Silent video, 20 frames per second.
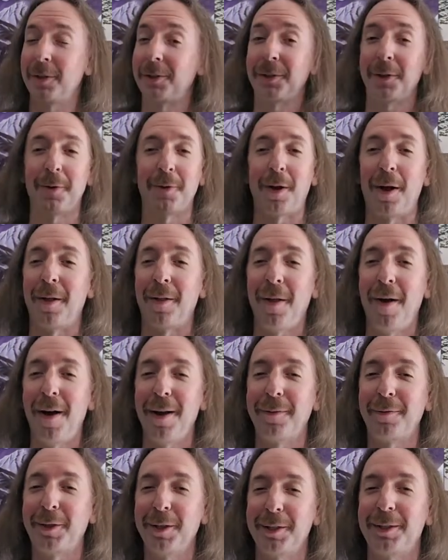So a
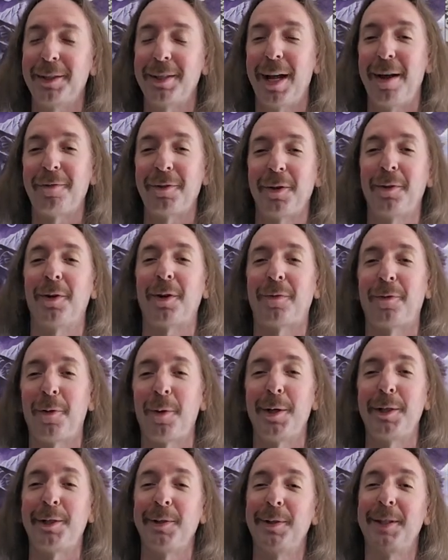lot of good stuff to look
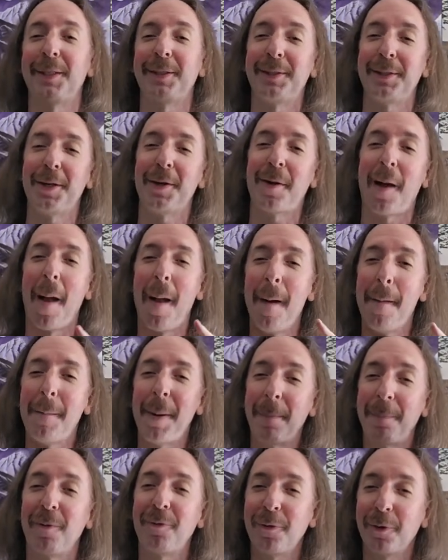forward to this year.
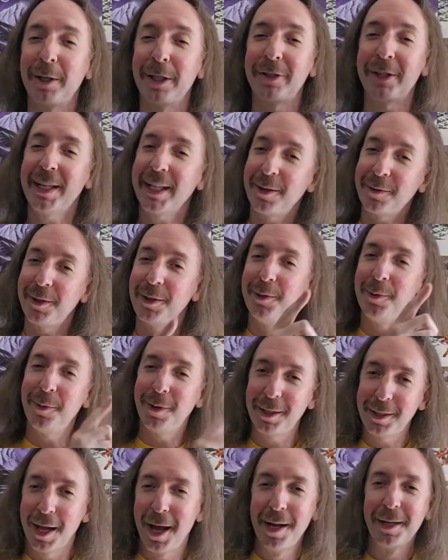But before you check out the new
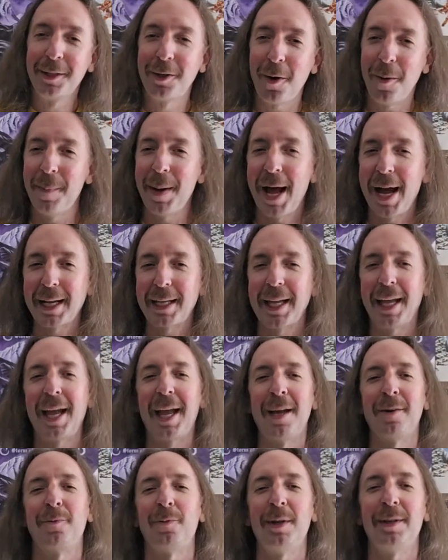one, go back
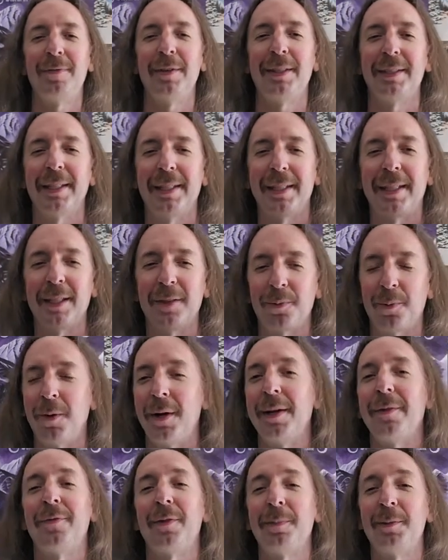and revisit this
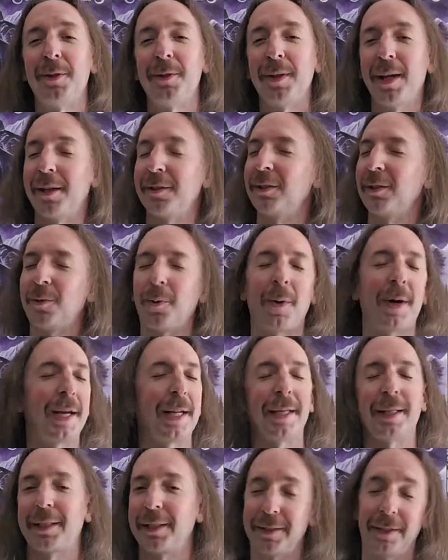one from
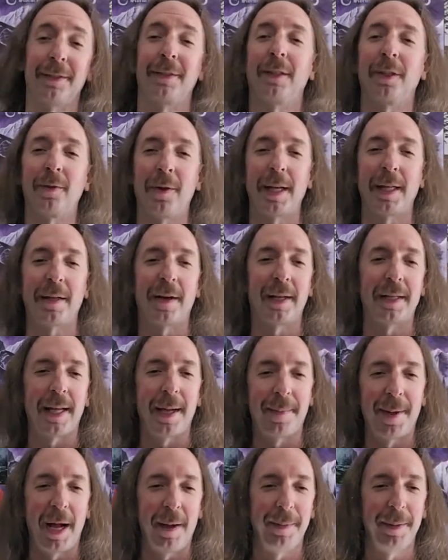2020 because it's a great
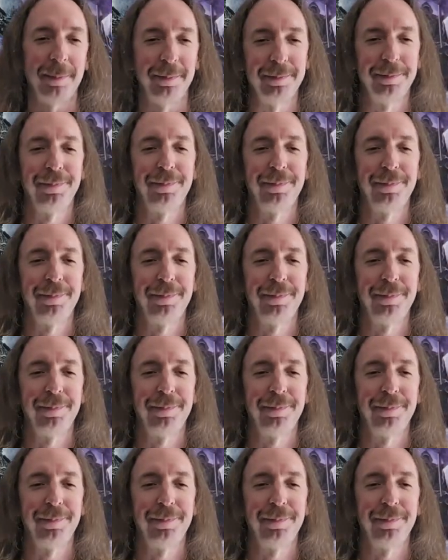goddamn album.